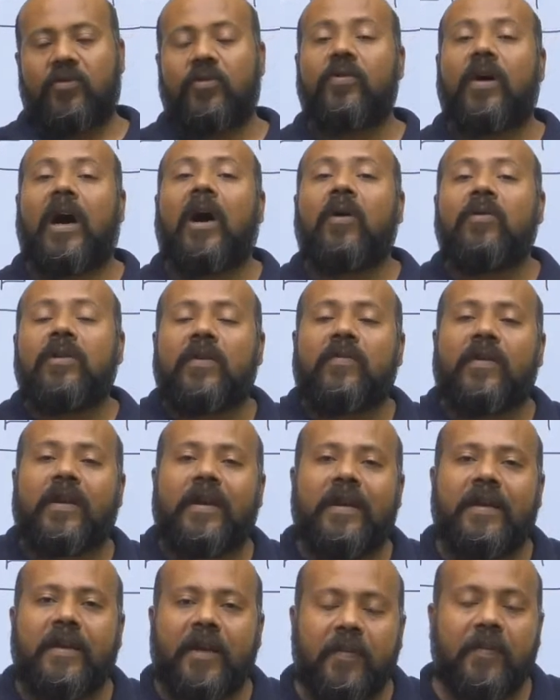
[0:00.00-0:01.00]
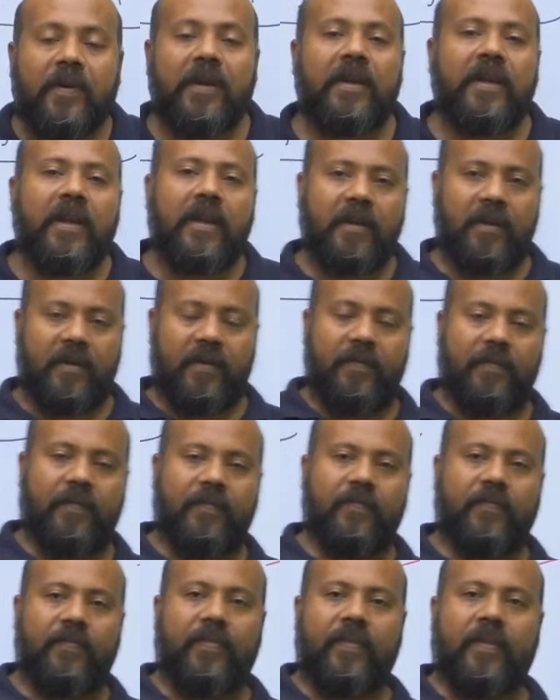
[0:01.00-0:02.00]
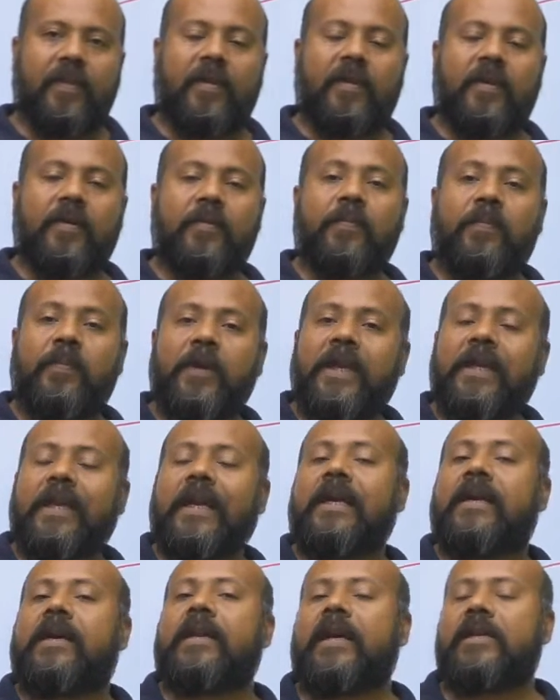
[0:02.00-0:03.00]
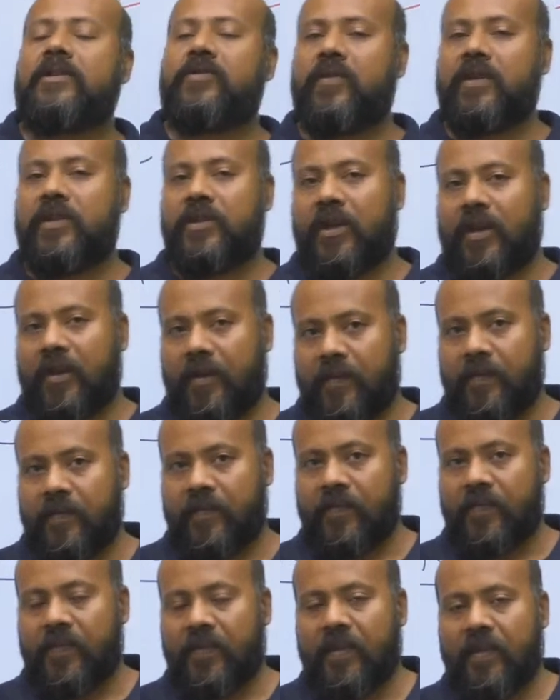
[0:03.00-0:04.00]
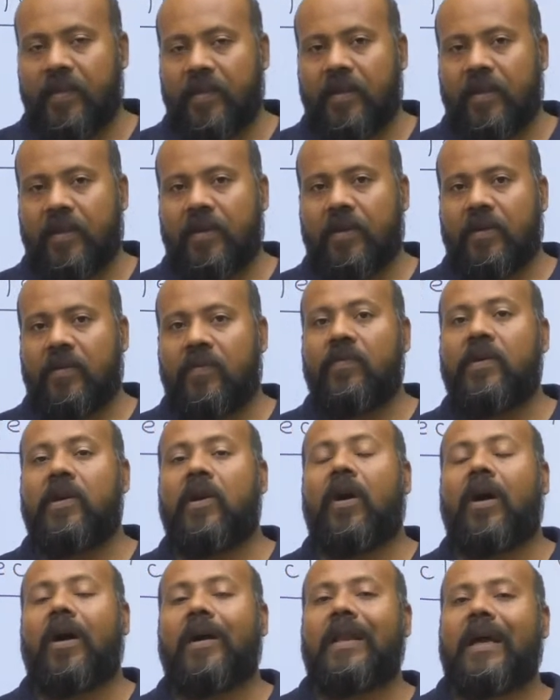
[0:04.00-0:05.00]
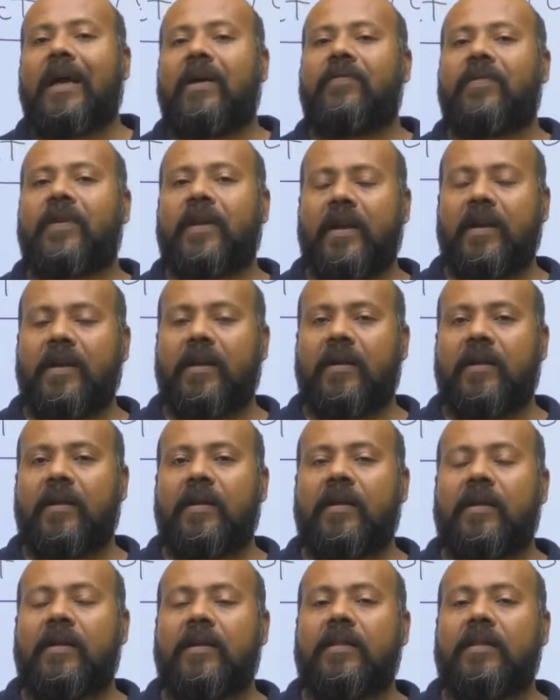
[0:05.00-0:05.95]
Throughout our intermediate B.Tech graduation, we all have read